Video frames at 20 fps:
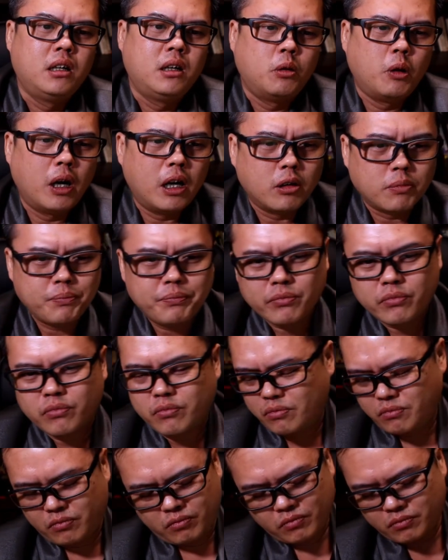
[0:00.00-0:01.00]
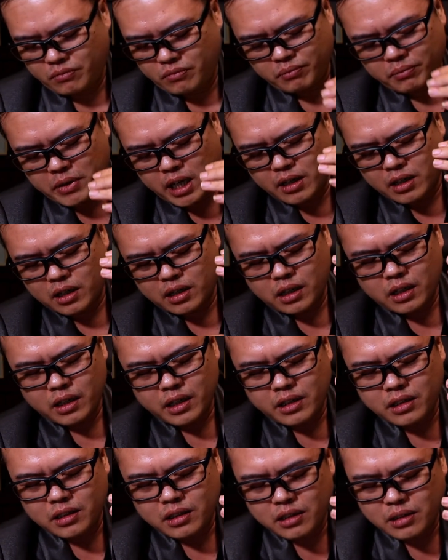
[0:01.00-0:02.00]
Well, but
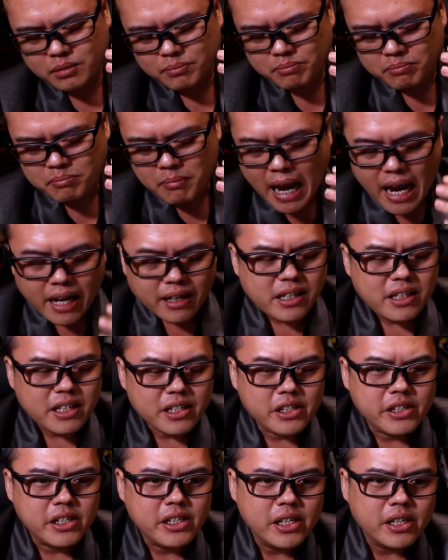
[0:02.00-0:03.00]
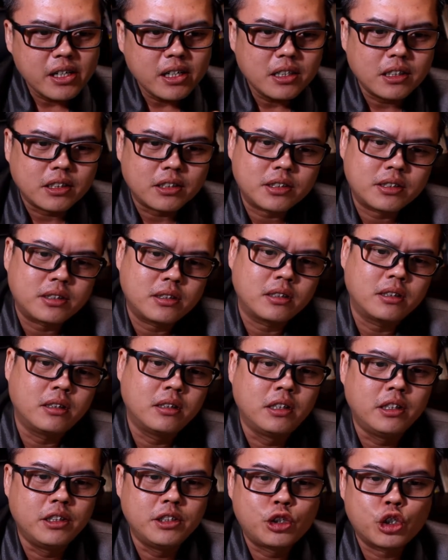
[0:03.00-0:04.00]
in the many years
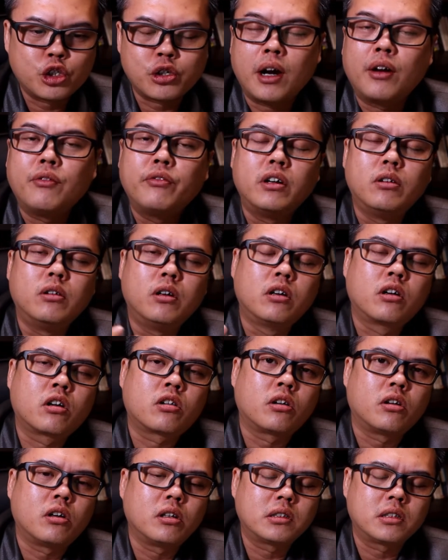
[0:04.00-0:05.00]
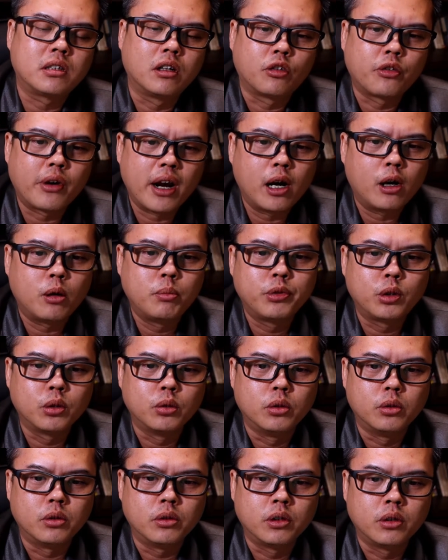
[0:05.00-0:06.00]
he traveled across the realm
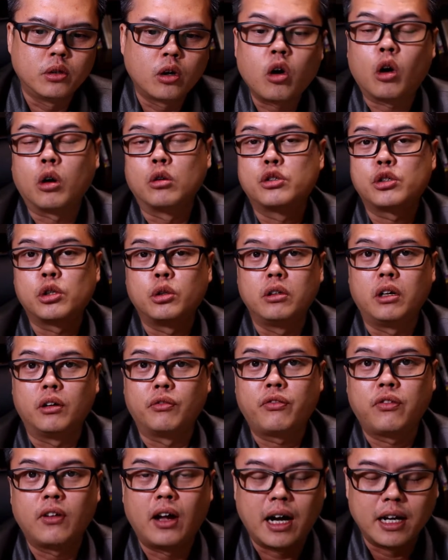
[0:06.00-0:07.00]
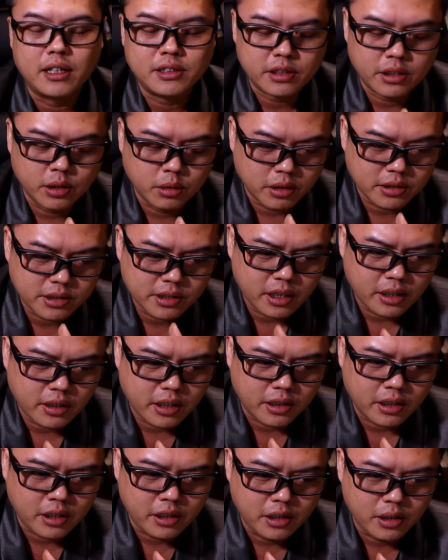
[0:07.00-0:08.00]
to, you know, control the floods, it was said
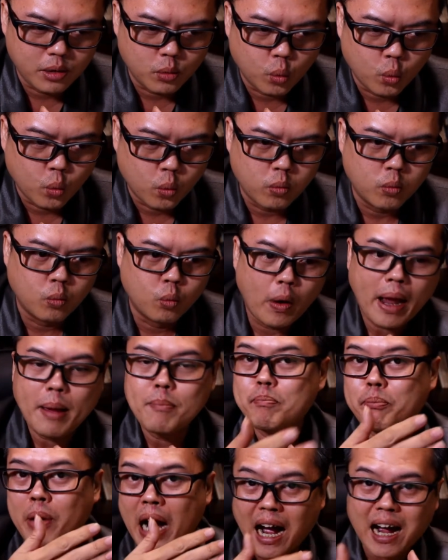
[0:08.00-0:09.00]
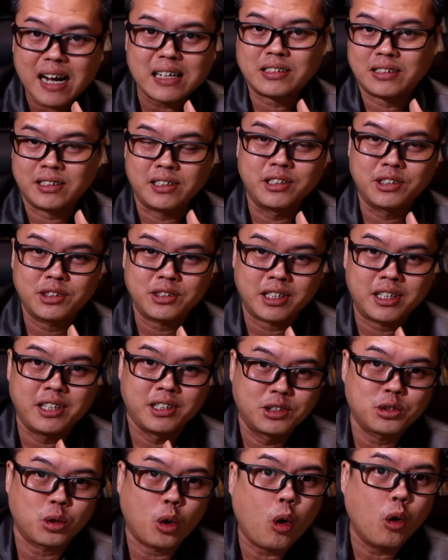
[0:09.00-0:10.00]
that he went past
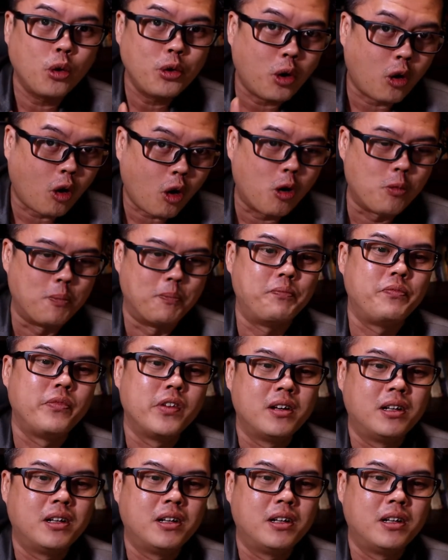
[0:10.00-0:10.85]
his own home